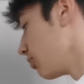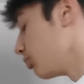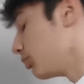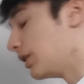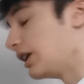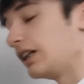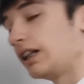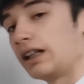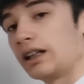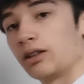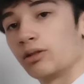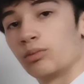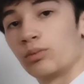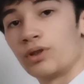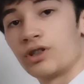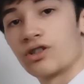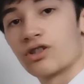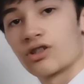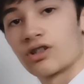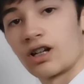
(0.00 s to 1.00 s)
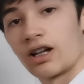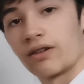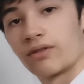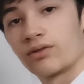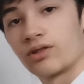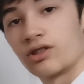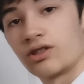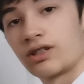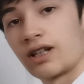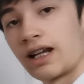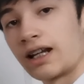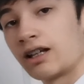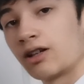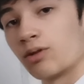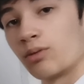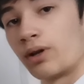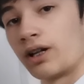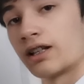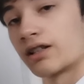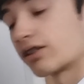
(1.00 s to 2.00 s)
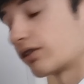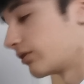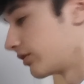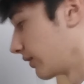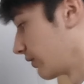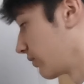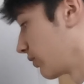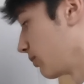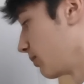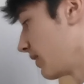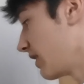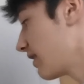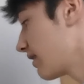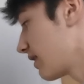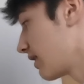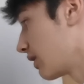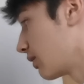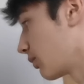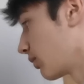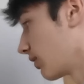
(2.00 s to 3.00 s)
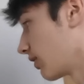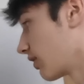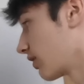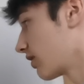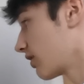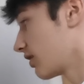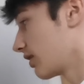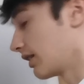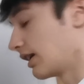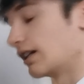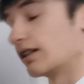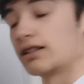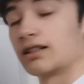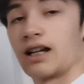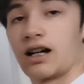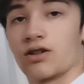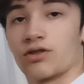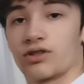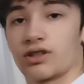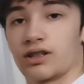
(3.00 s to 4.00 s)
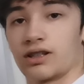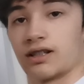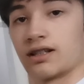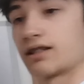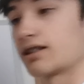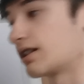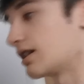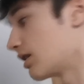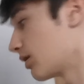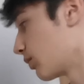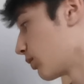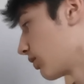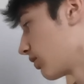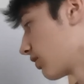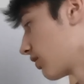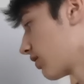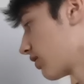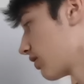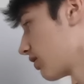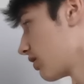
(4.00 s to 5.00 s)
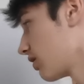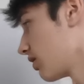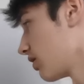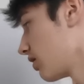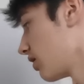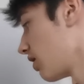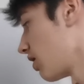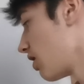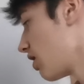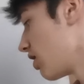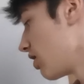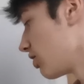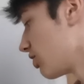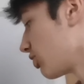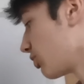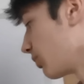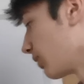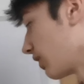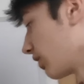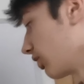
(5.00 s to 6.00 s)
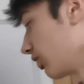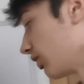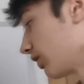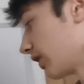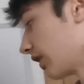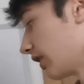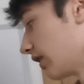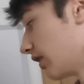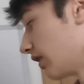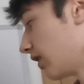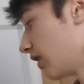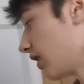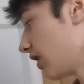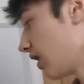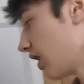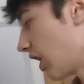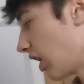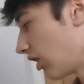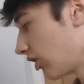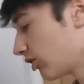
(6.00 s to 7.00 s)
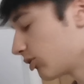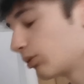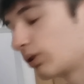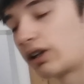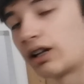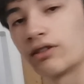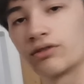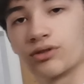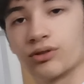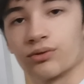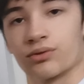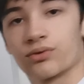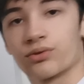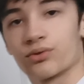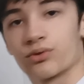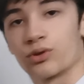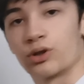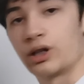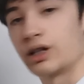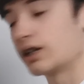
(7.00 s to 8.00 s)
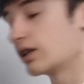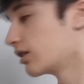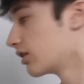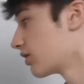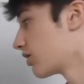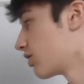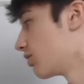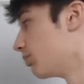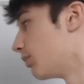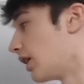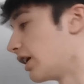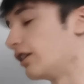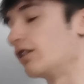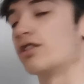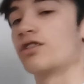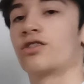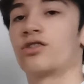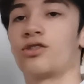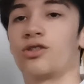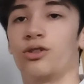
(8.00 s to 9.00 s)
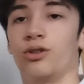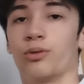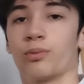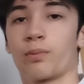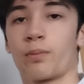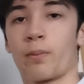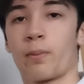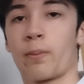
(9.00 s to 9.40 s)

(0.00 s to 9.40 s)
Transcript: Meaning we just have to take away something from this sequence to get down to this sequence. So we can look at, how can we get from 3 to minus 2?